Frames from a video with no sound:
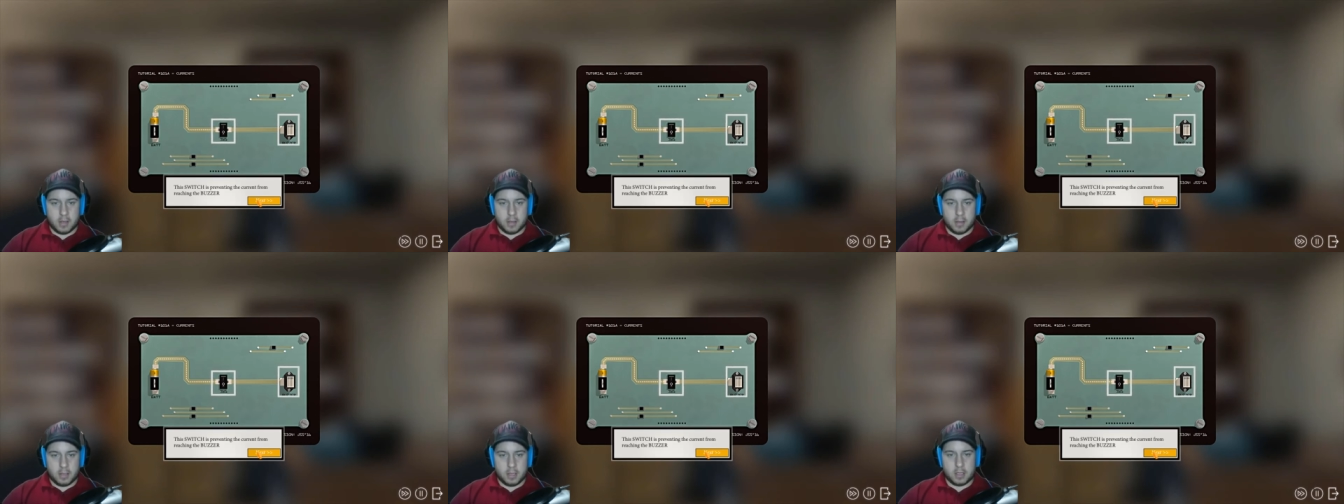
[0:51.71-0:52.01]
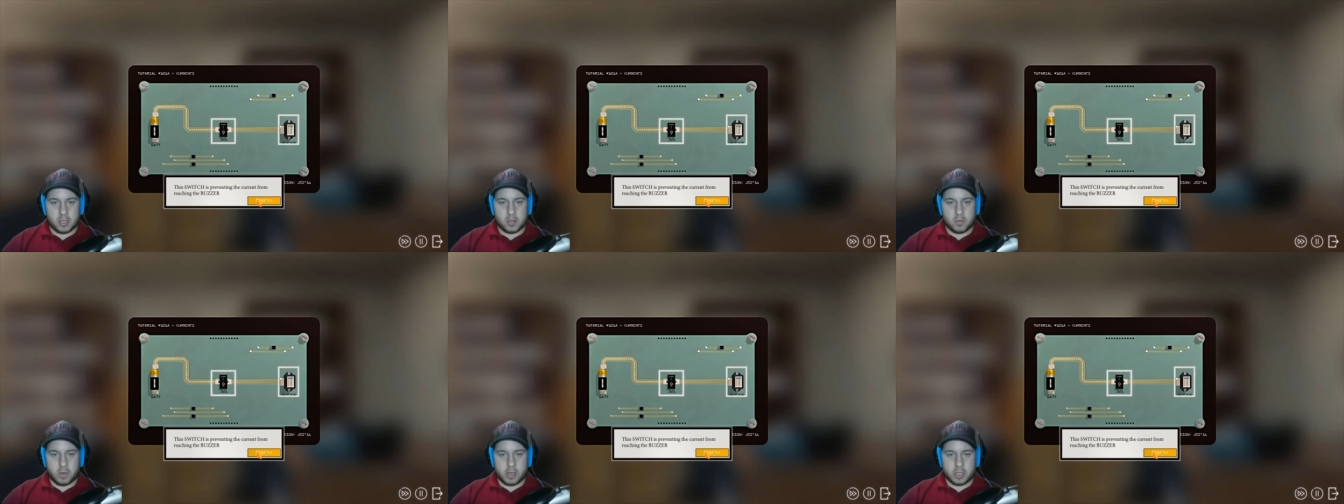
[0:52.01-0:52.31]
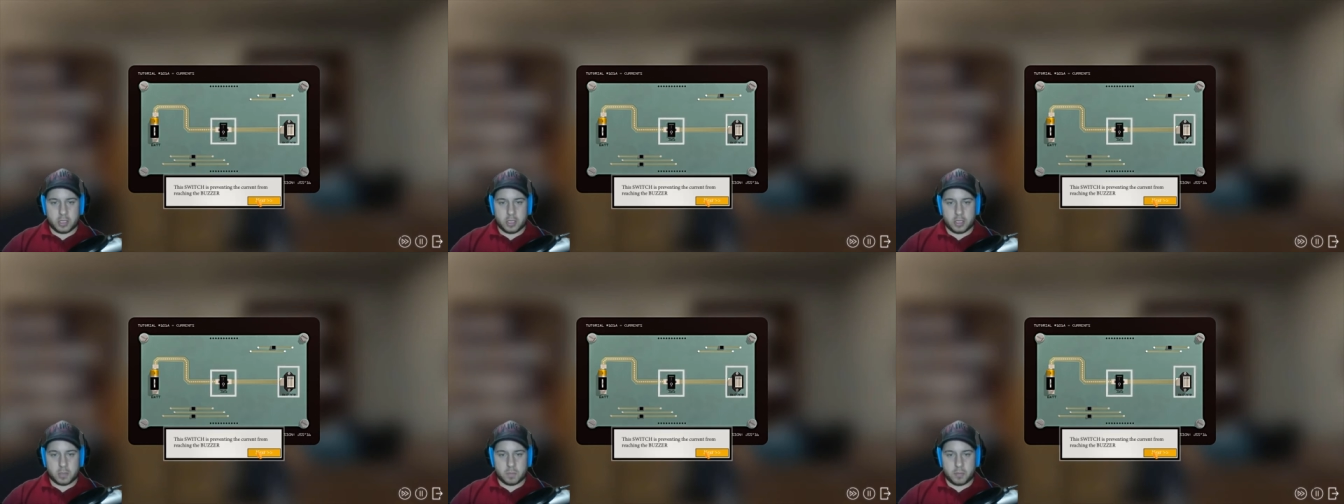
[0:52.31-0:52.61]
This
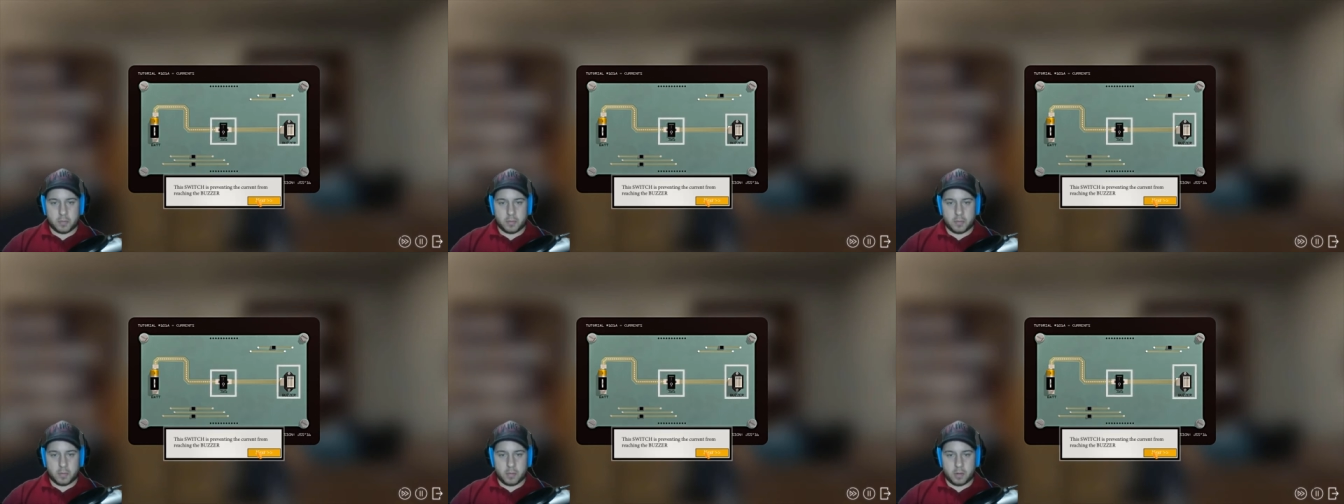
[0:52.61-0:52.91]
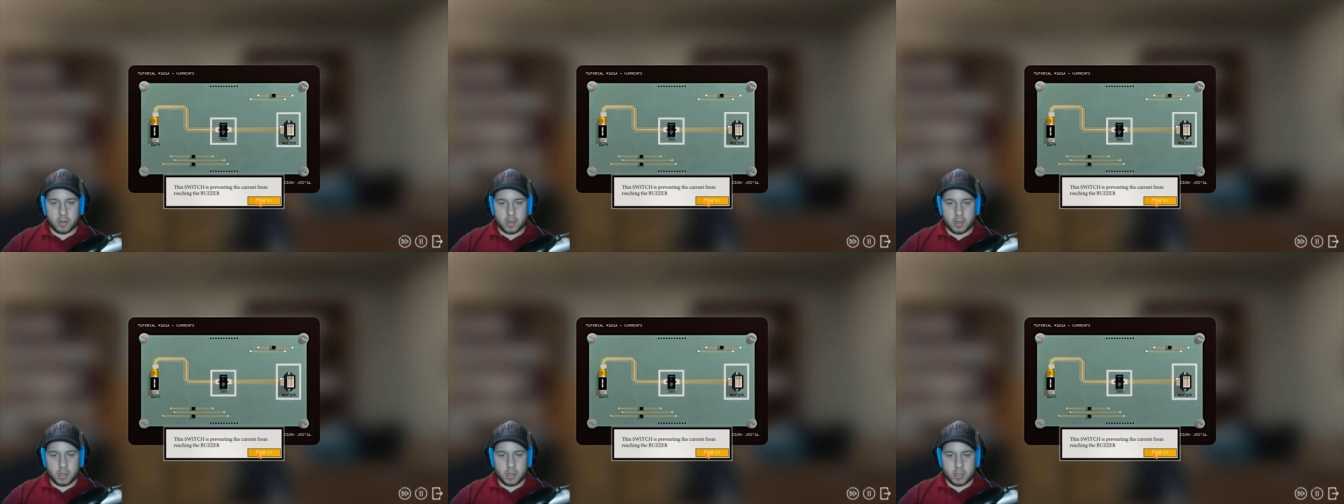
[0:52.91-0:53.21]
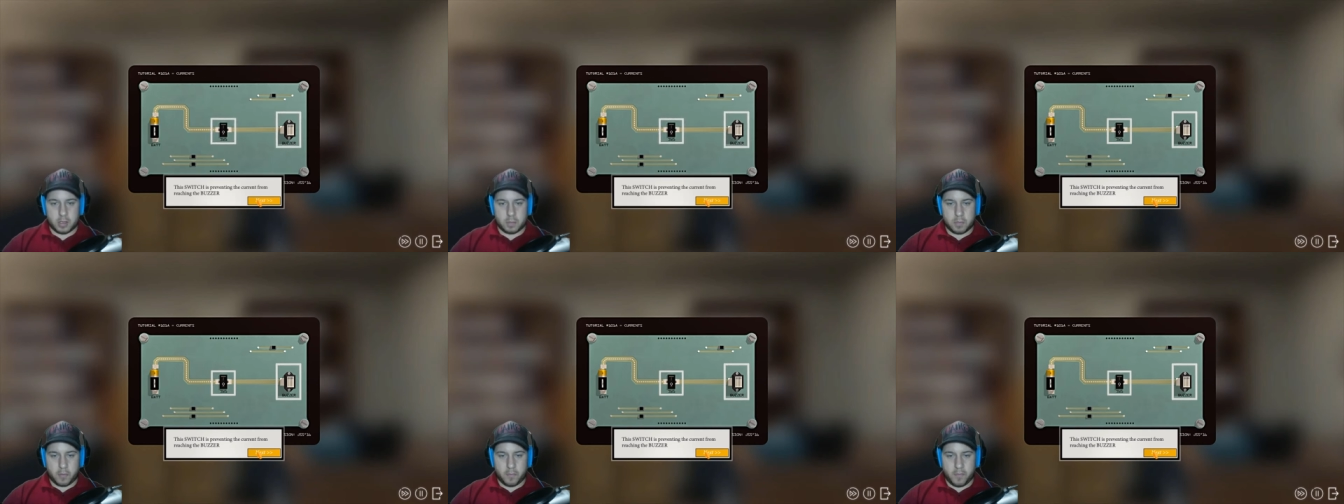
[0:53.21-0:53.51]
switch is, pre
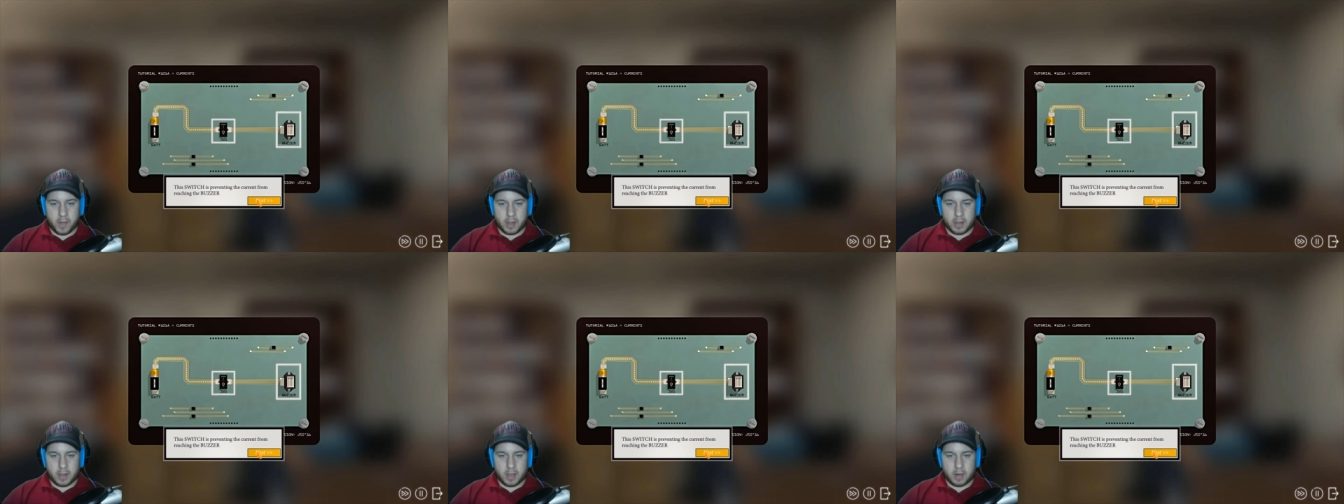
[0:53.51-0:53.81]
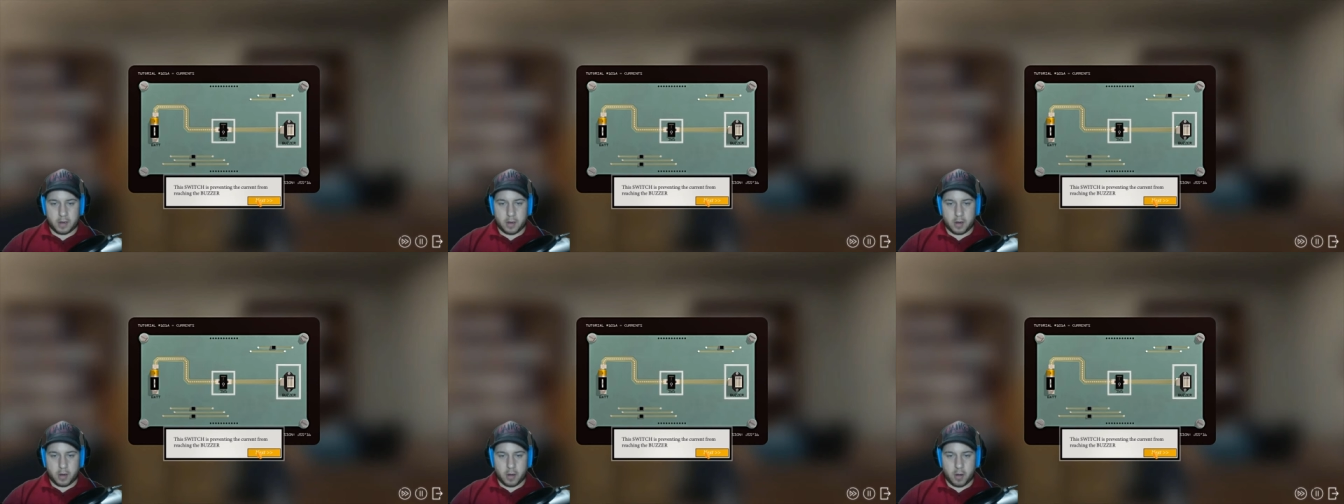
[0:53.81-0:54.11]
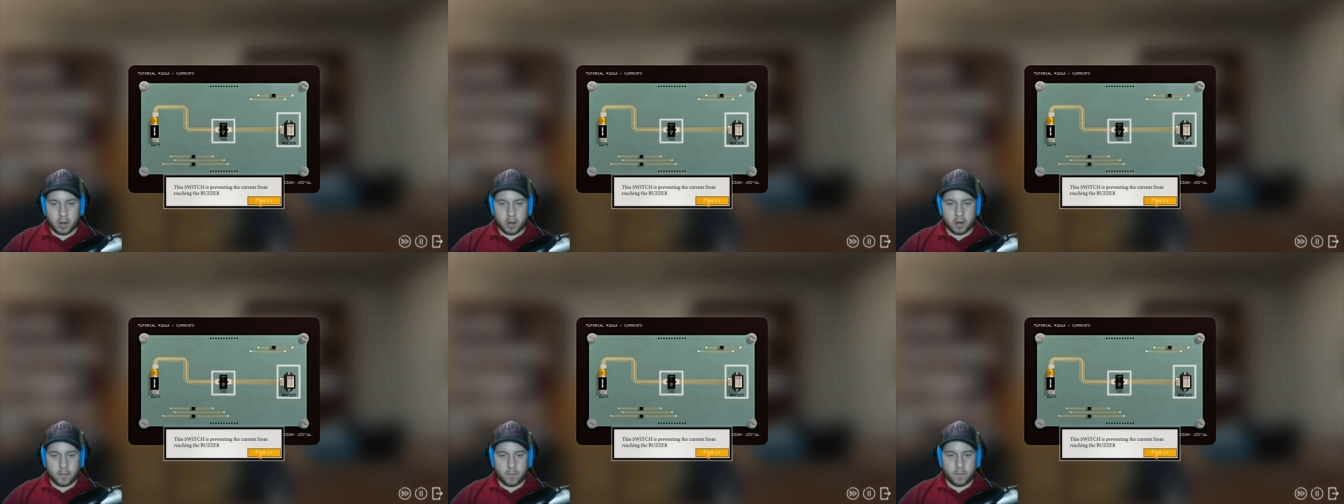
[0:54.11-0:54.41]
is preventing the
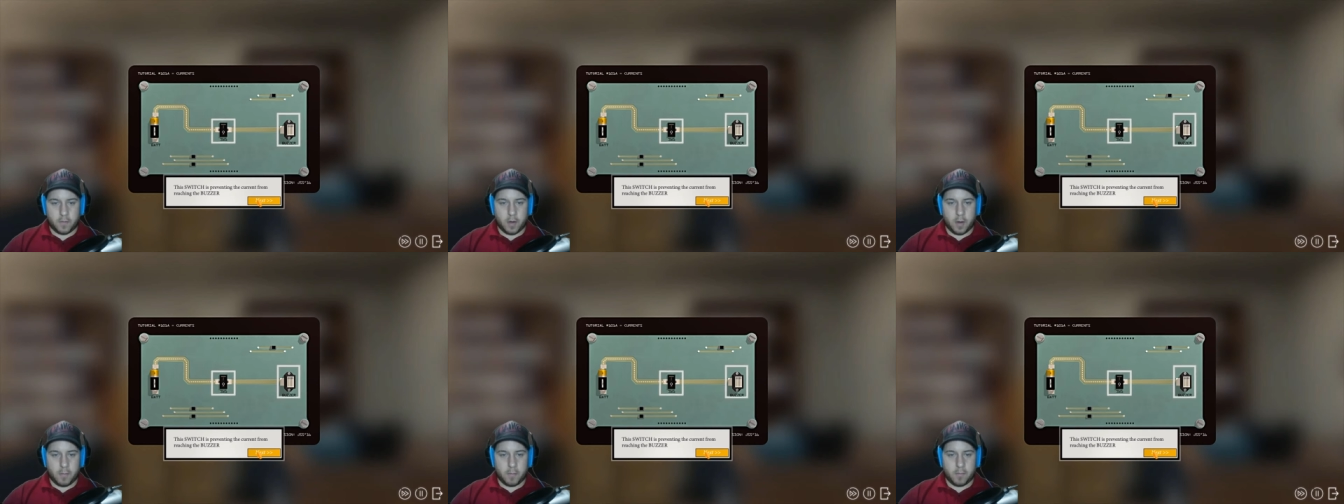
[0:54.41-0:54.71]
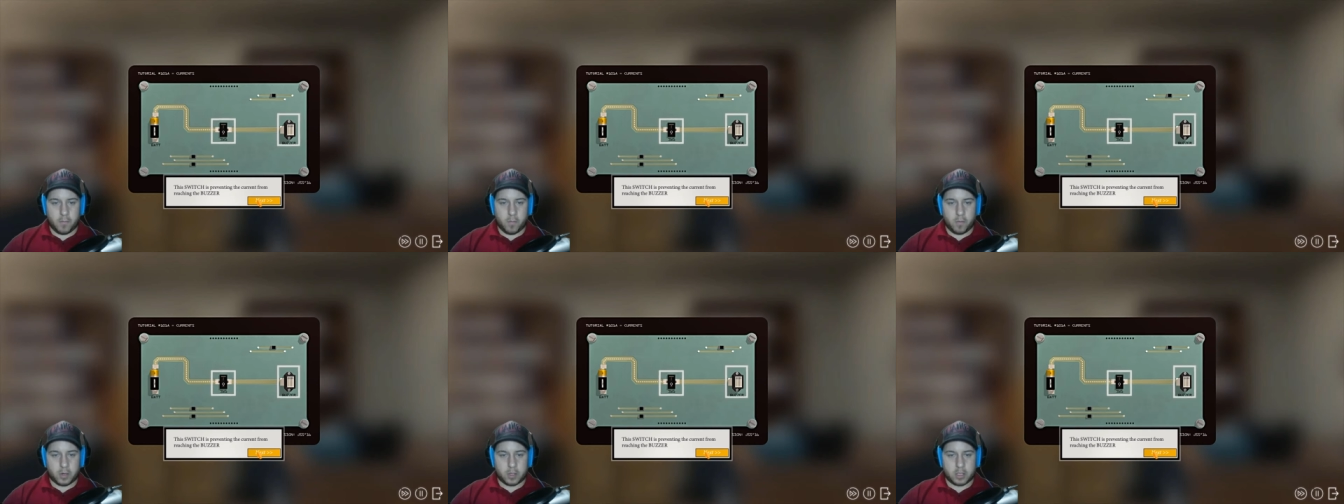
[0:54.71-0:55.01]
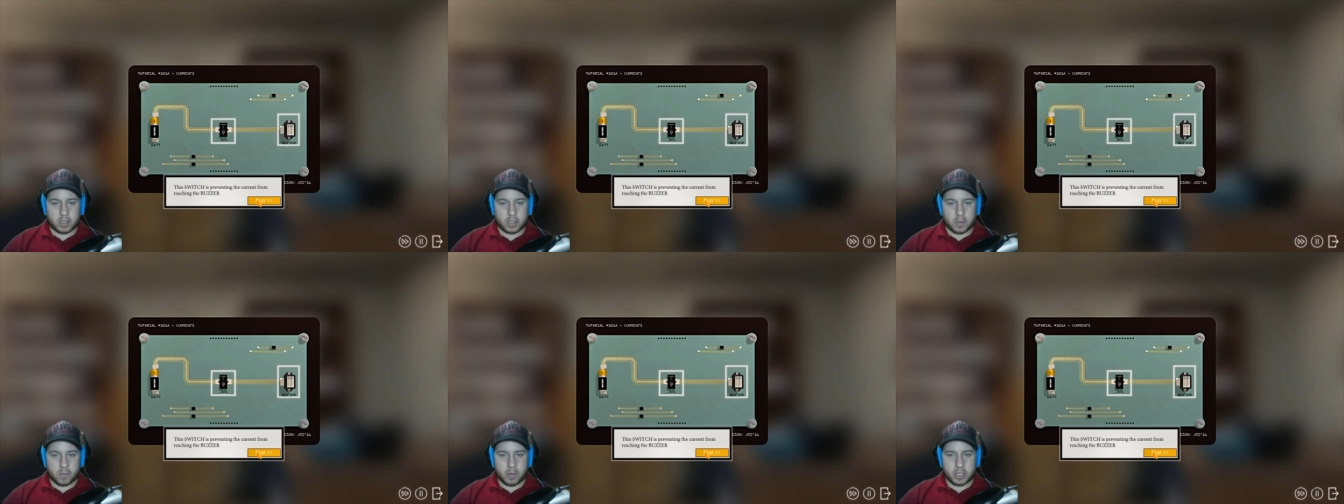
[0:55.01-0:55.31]
current from re
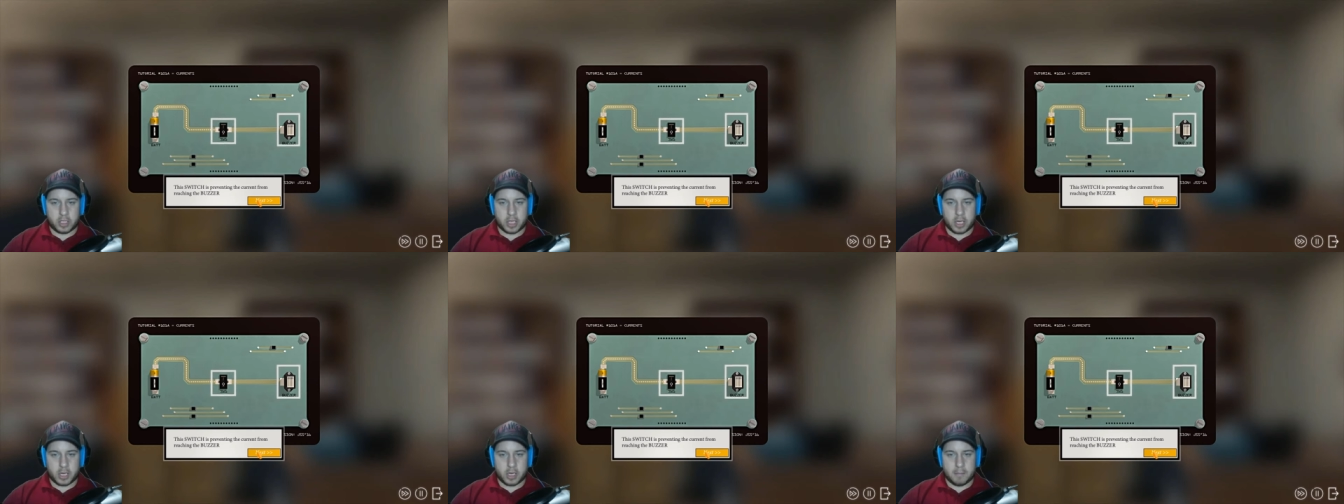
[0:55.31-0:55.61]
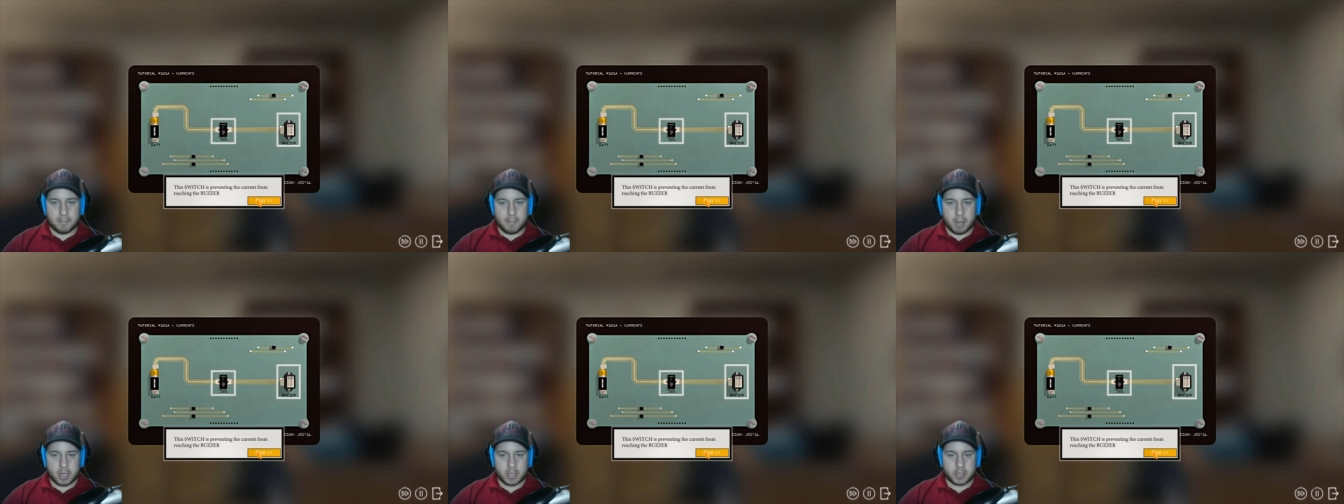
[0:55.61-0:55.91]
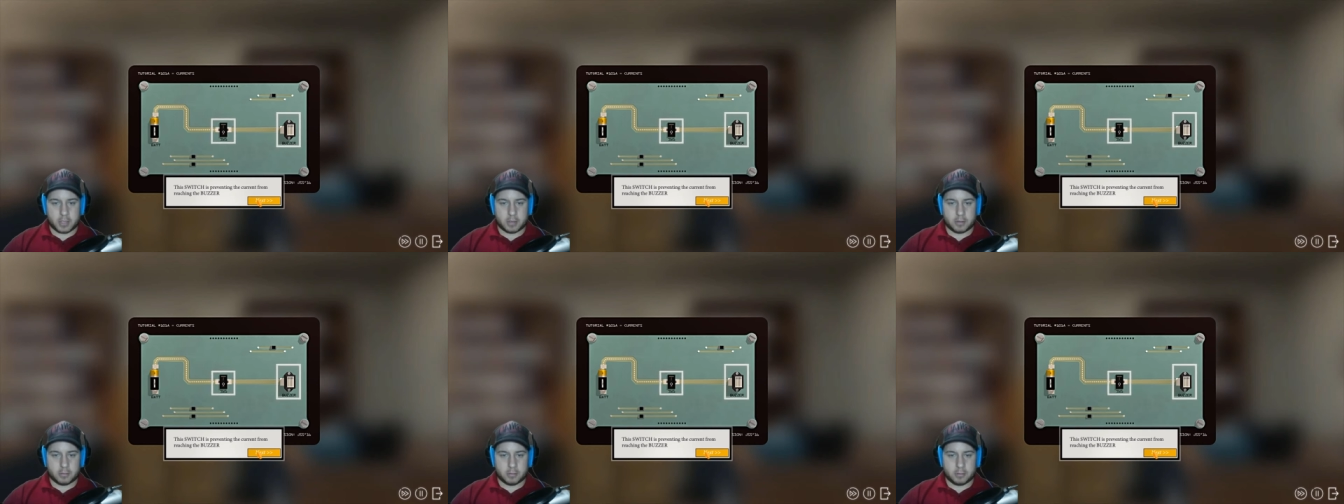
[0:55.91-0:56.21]
reaching the buzzer.